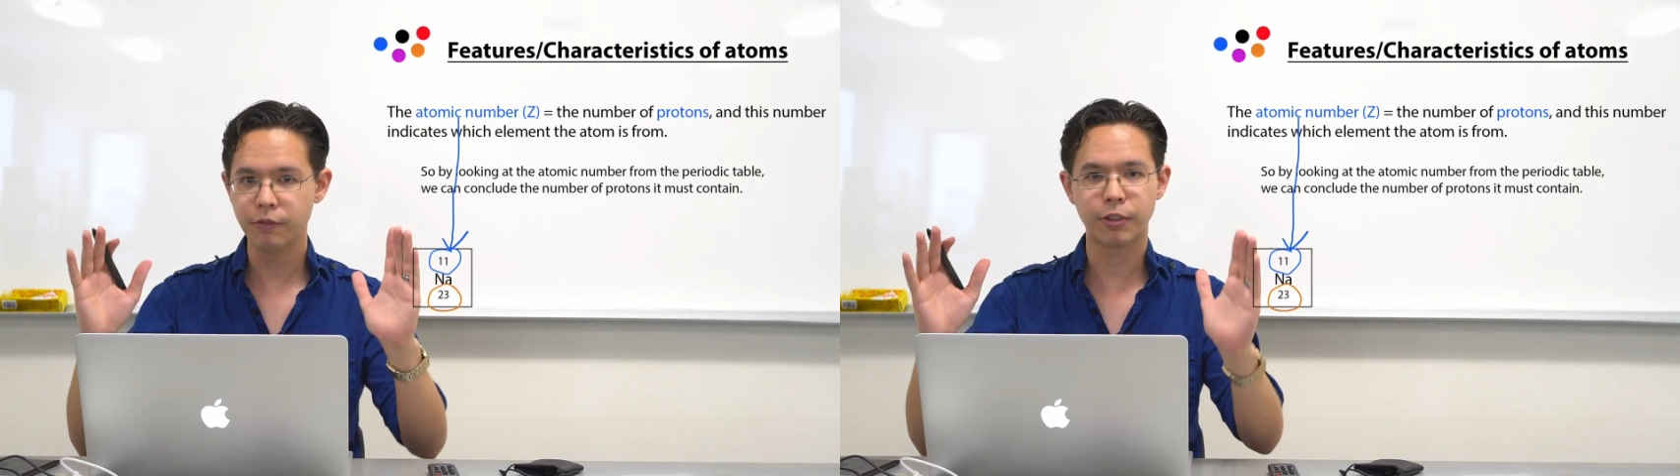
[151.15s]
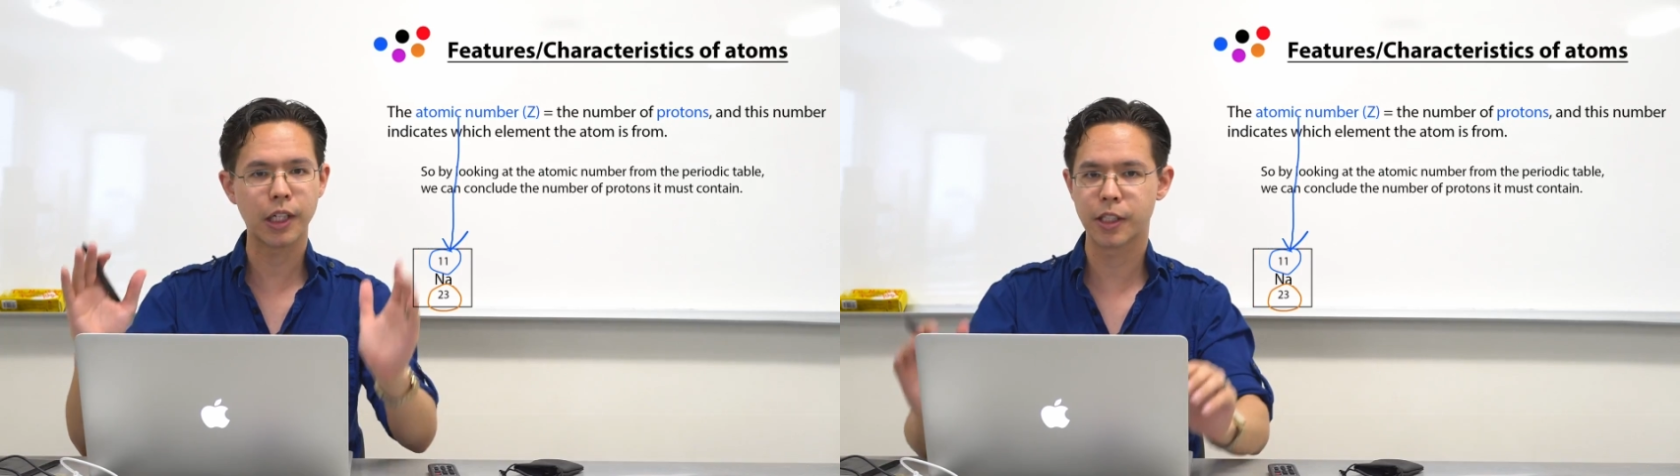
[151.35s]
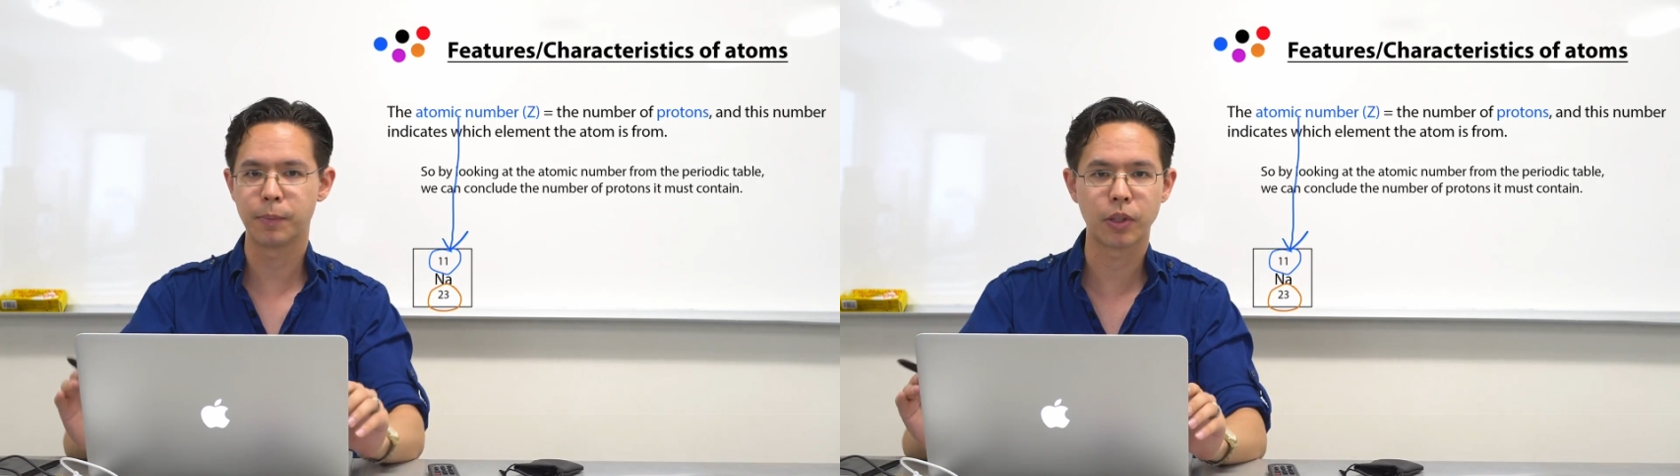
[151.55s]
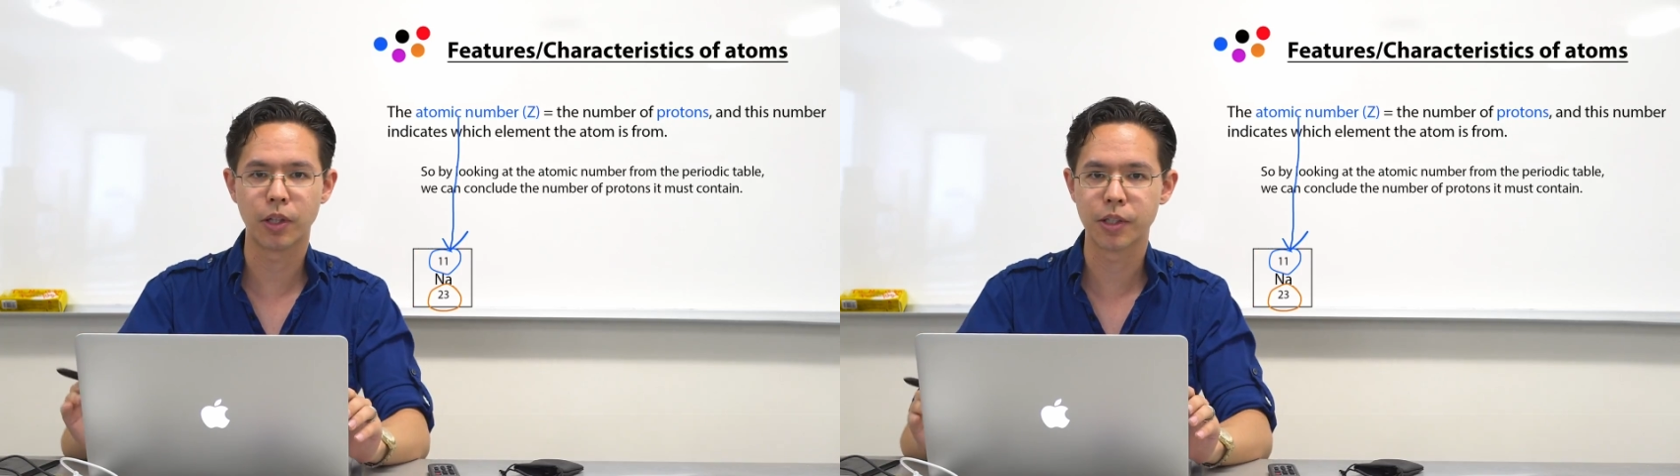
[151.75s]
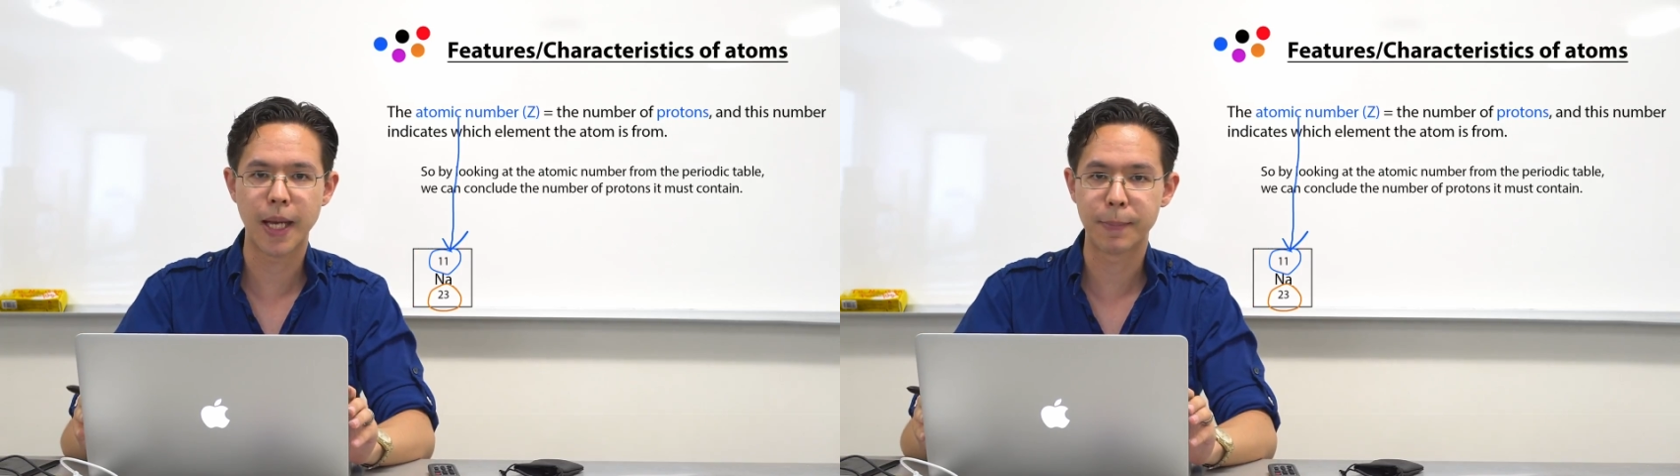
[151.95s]
Very simple
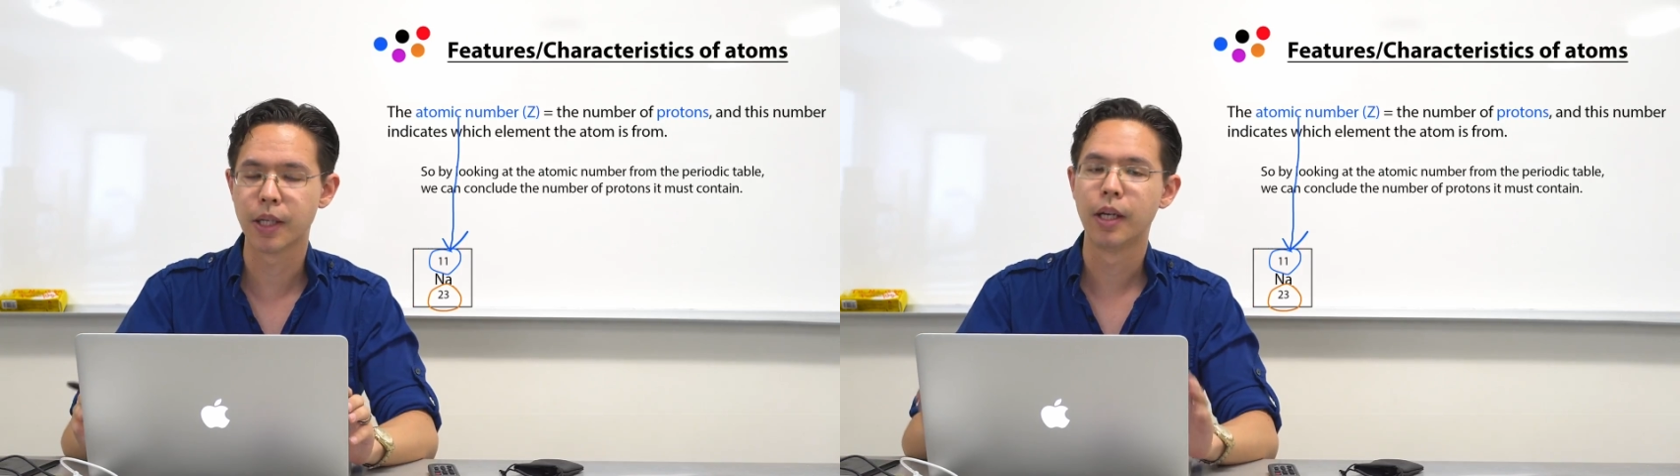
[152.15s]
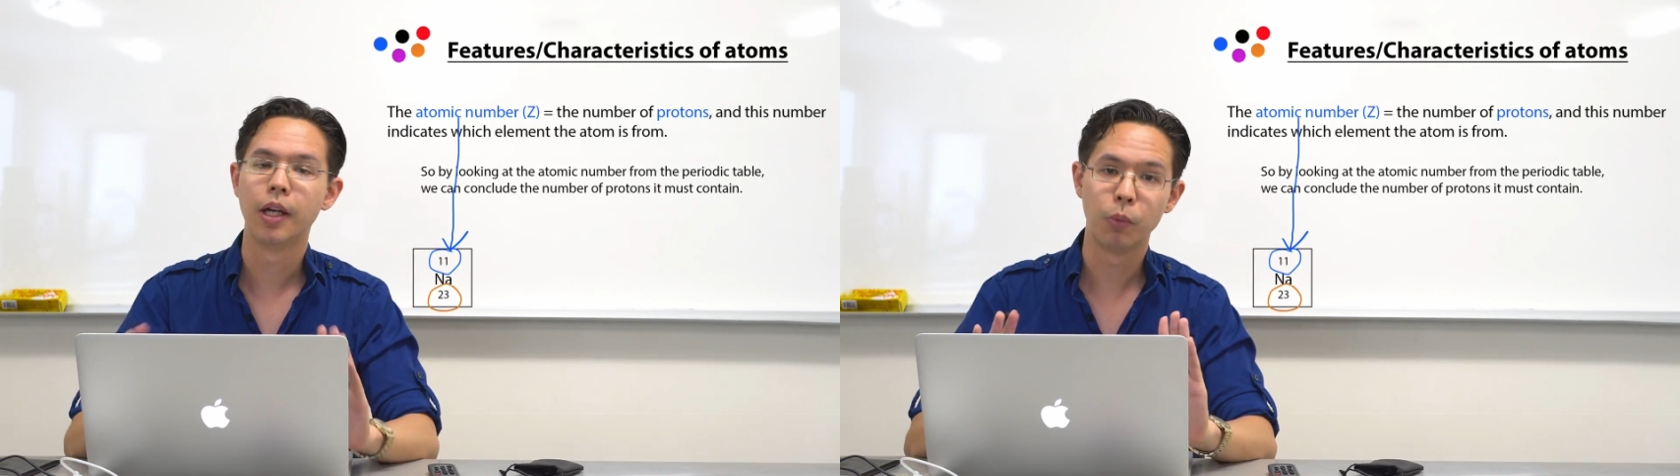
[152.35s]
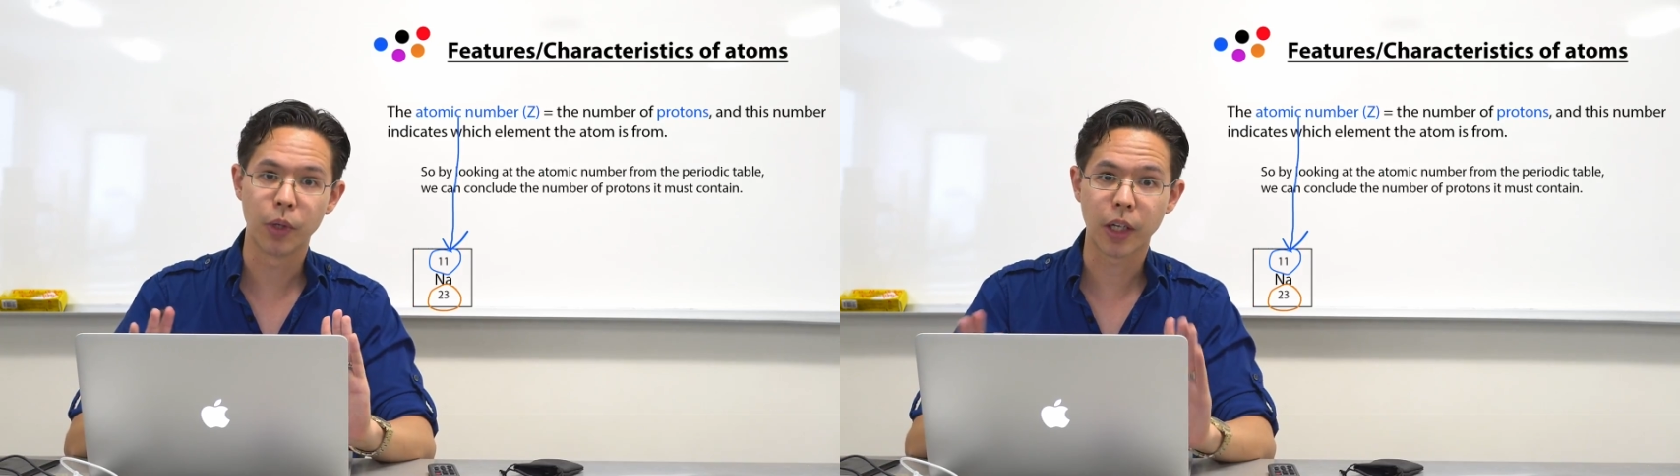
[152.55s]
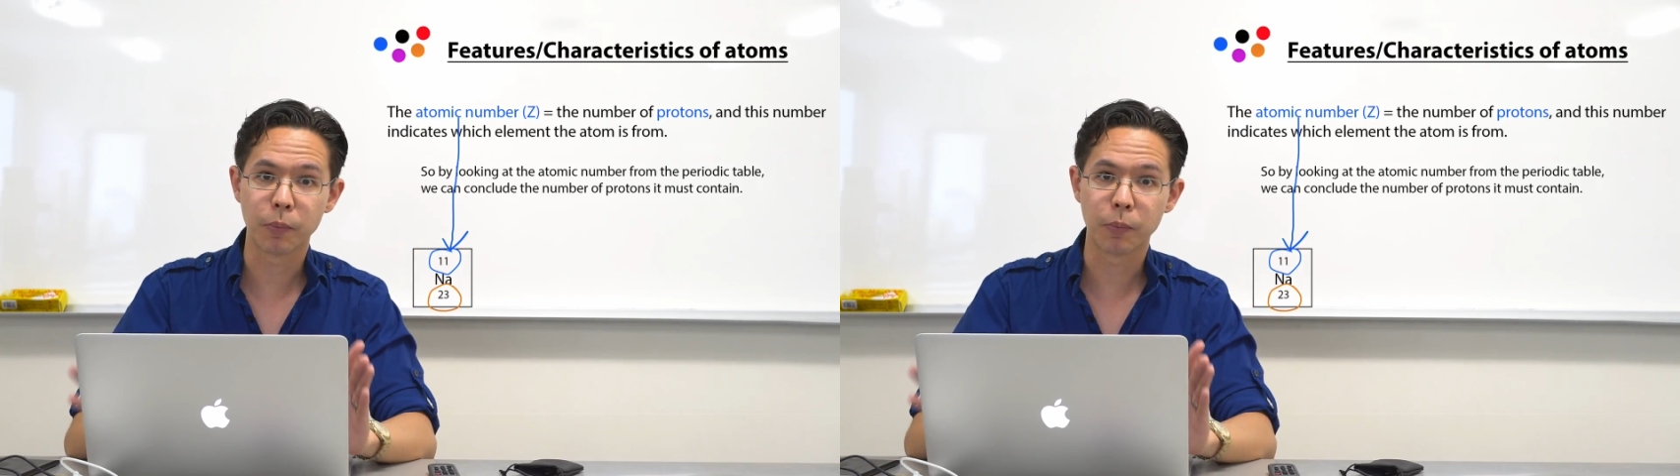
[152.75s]
concept. We're